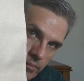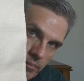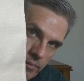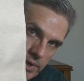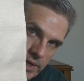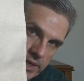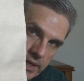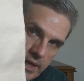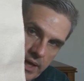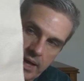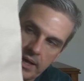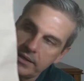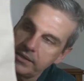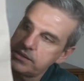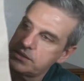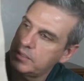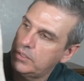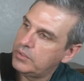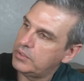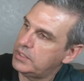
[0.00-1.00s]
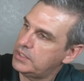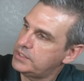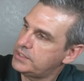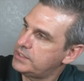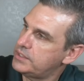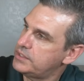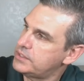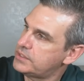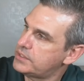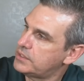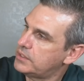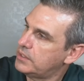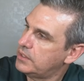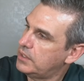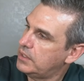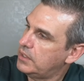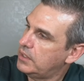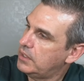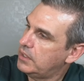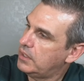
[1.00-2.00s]
But yeah, so this is
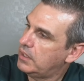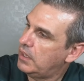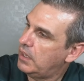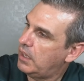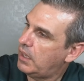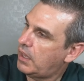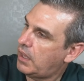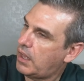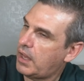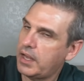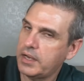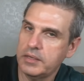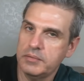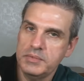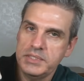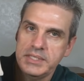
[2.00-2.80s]
Autumn